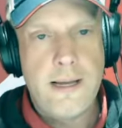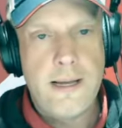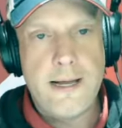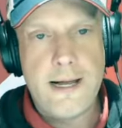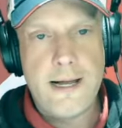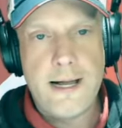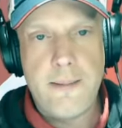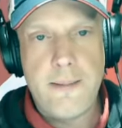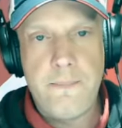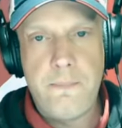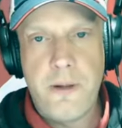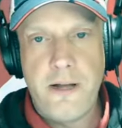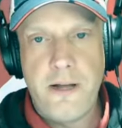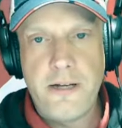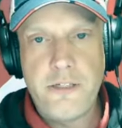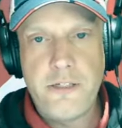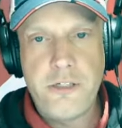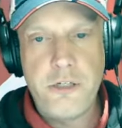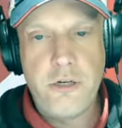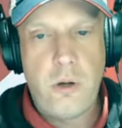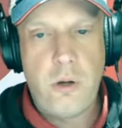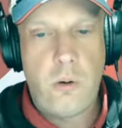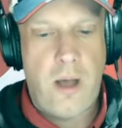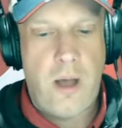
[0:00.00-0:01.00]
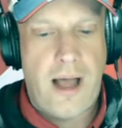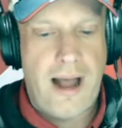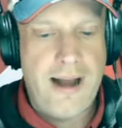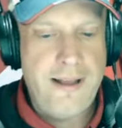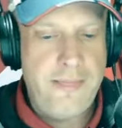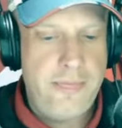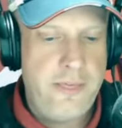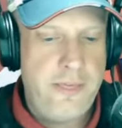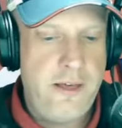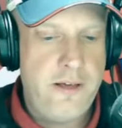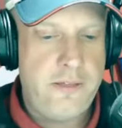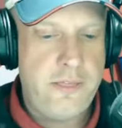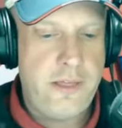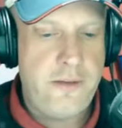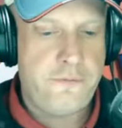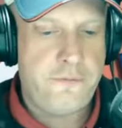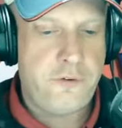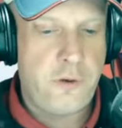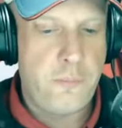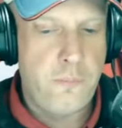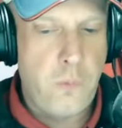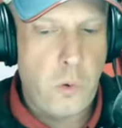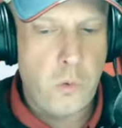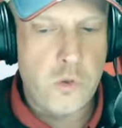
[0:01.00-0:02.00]
Um, but you know, I think that
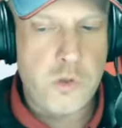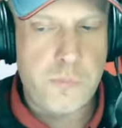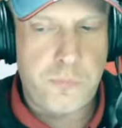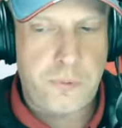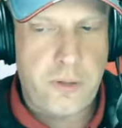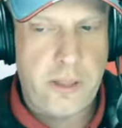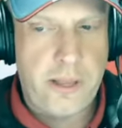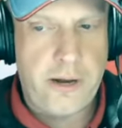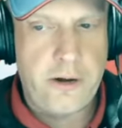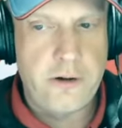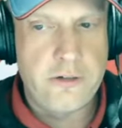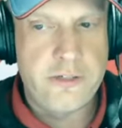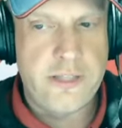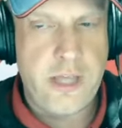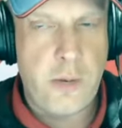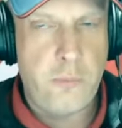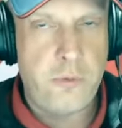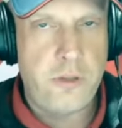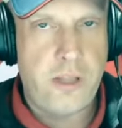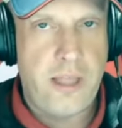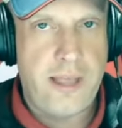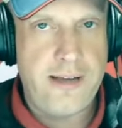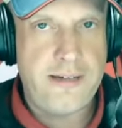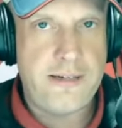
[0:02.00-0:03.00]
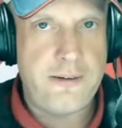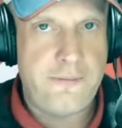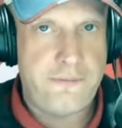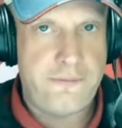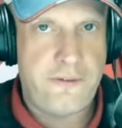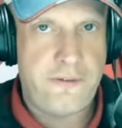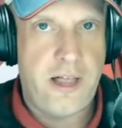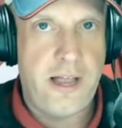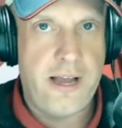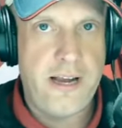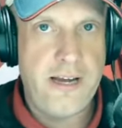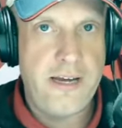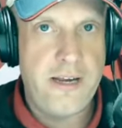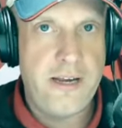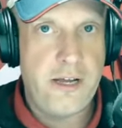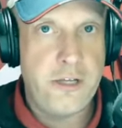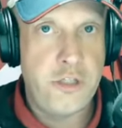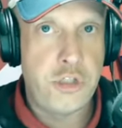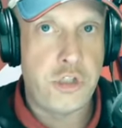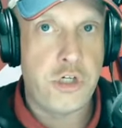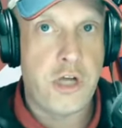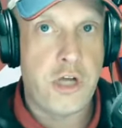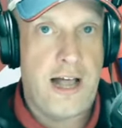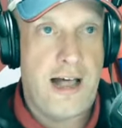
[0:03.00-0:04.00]
for most players, they would like to find
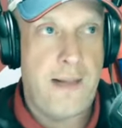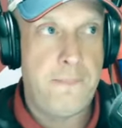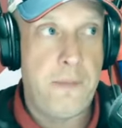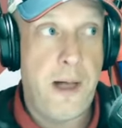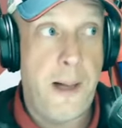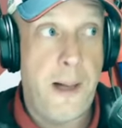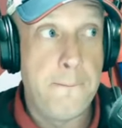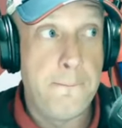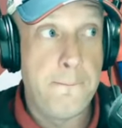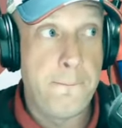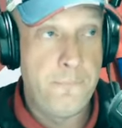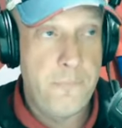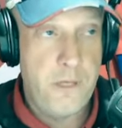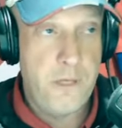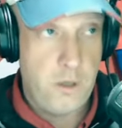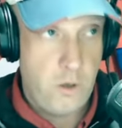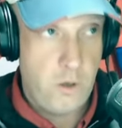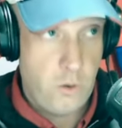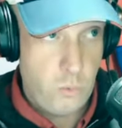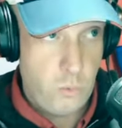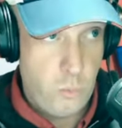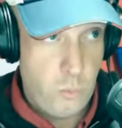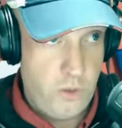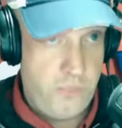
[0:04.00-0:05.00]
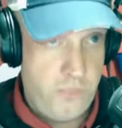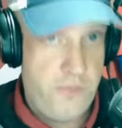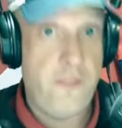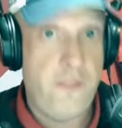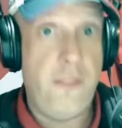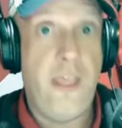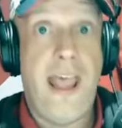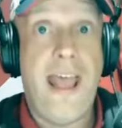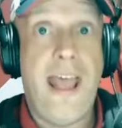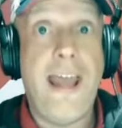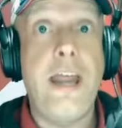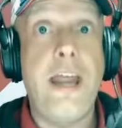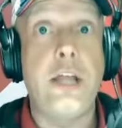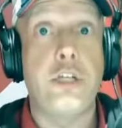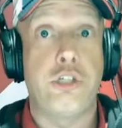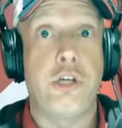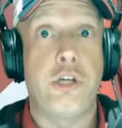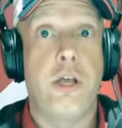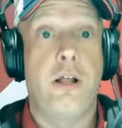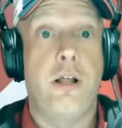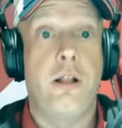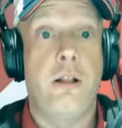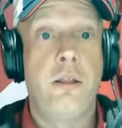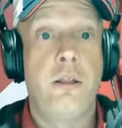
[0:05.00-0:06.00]
a job, uh, you know, within the
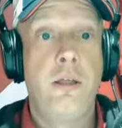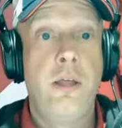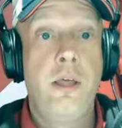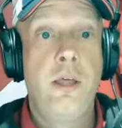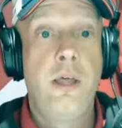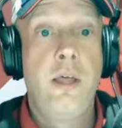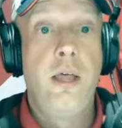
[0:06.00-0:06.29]
NHL.